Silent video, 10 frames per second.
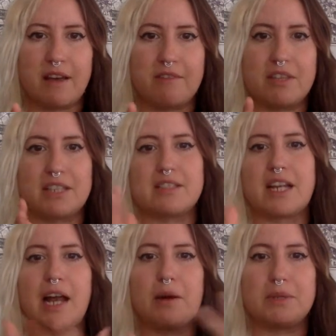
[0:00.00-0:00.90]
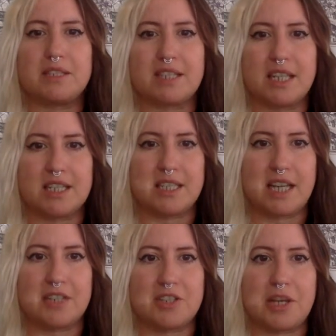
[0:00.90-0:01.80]
of this and how we see it
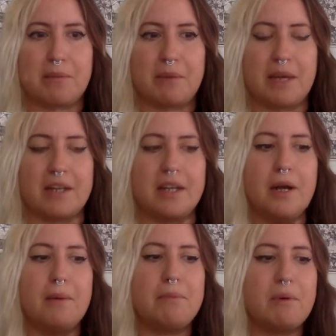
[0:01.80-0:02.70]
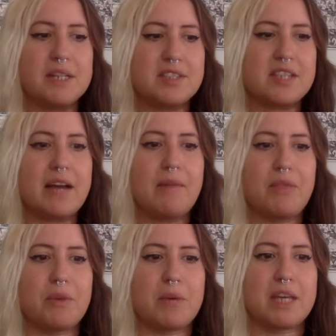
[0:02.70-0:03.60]
take shape, and points out
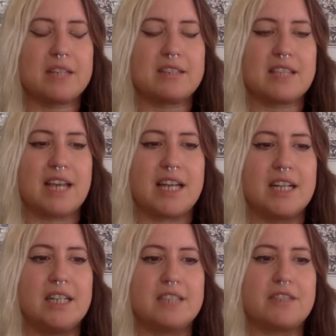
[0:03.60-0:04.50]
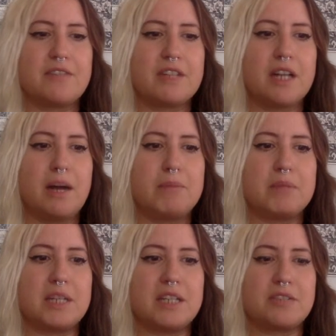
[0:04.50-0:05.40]
the ways that different
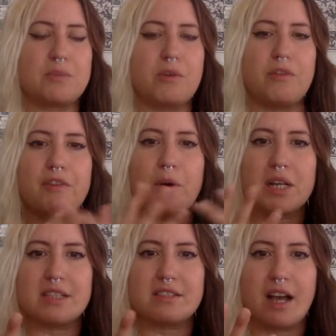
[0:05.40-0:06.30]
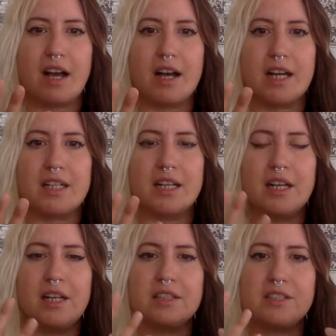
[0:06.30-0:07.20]
companies will focus on
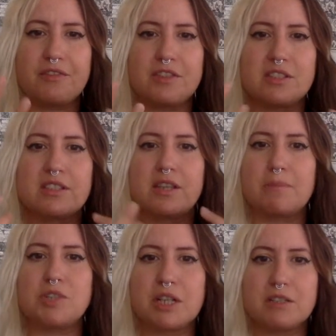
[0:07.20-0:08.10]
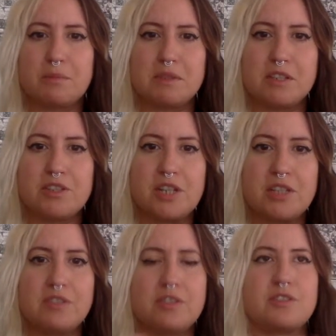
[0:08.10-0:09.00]
different subject
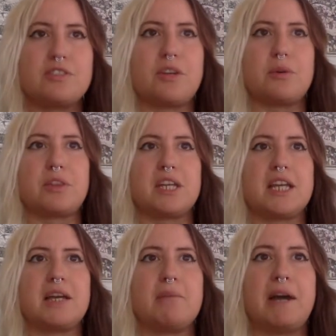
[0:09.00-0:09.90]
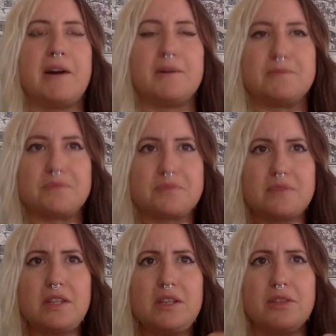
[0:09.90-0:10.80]
positions. So thinking about
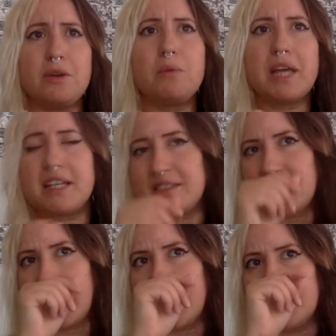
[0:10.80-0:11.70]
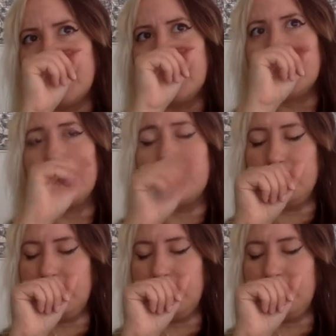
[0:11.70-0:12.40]
the ways that, the